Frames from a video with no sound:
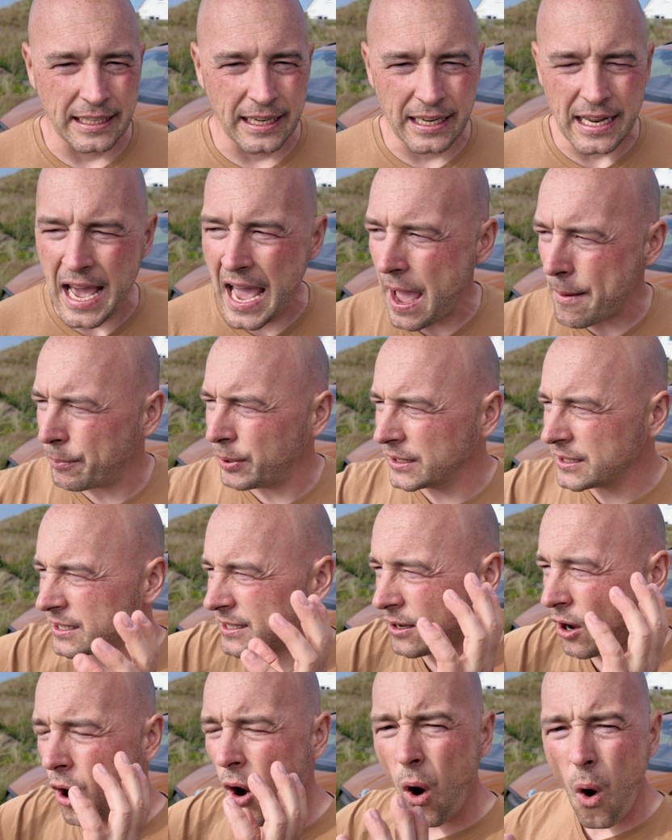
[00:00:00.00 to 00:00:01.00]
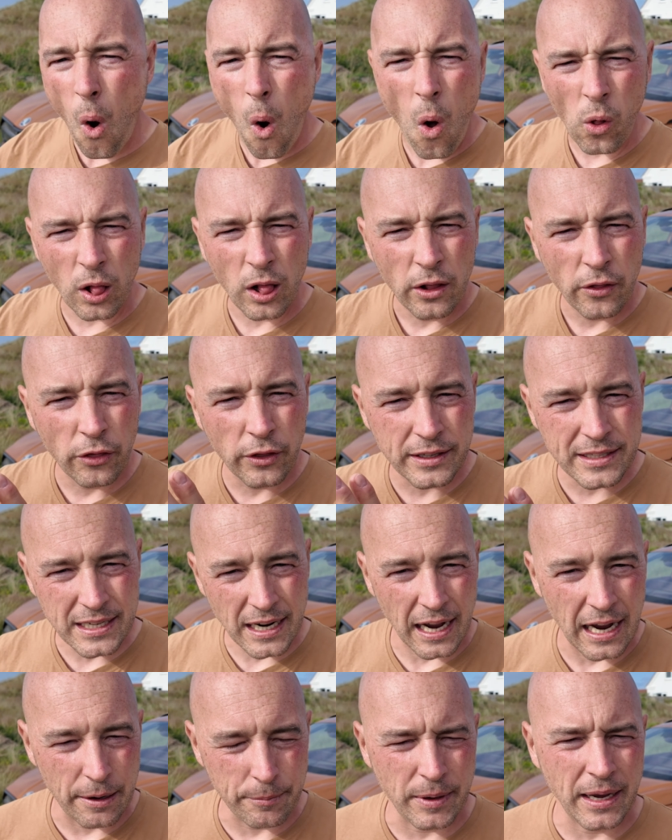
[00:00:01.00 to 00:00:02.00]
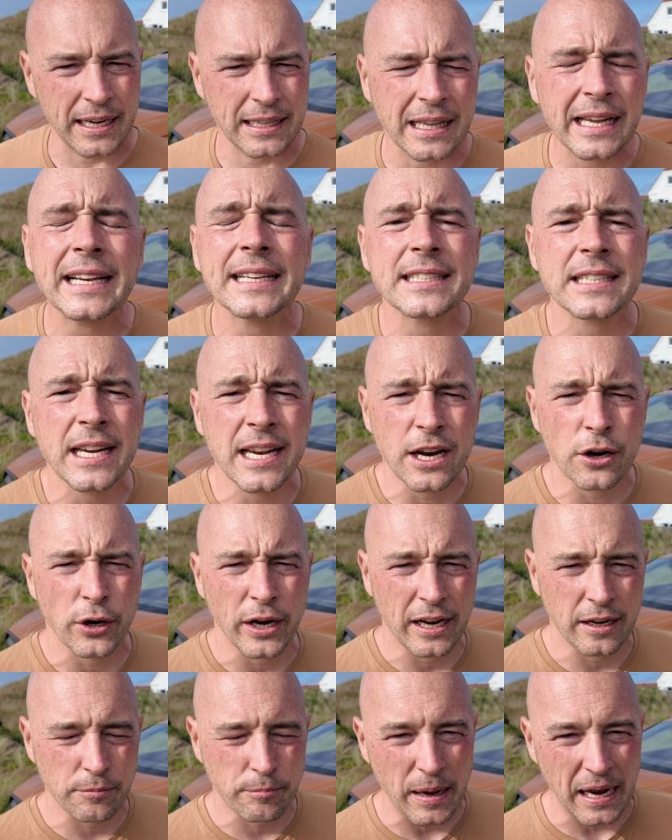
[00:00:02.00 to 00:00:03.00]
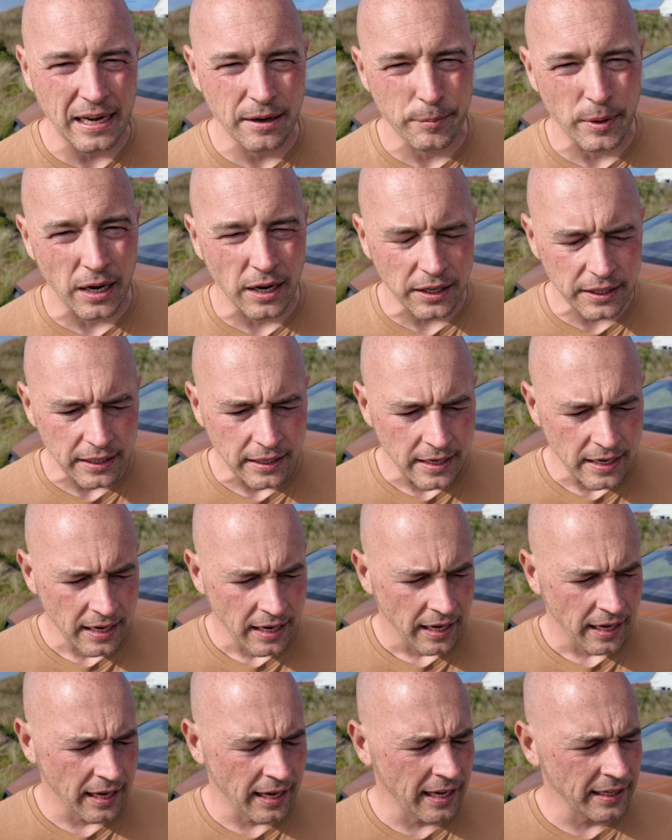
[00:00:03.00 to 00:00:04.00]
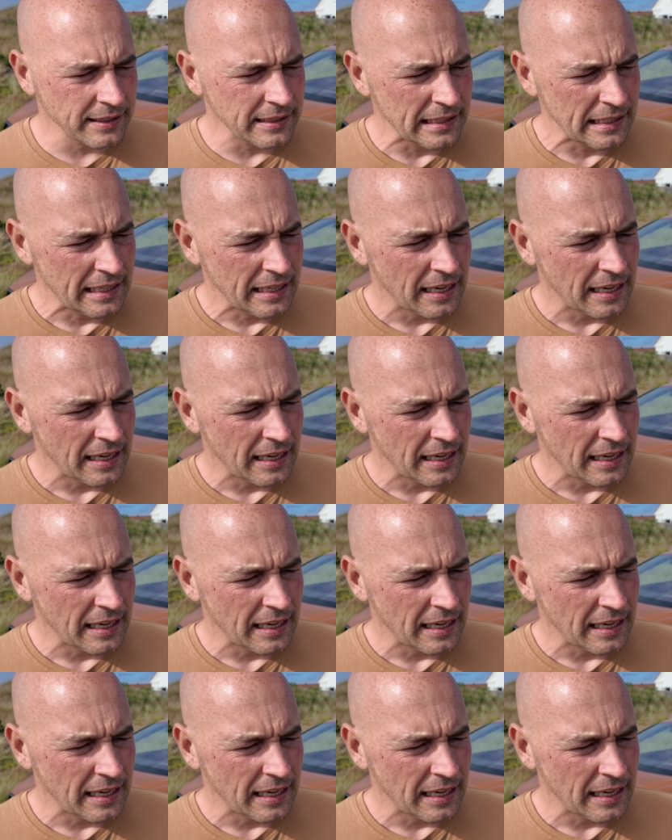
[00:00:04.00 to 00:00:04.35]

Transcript: It happens all the time, at least here in Denmark, and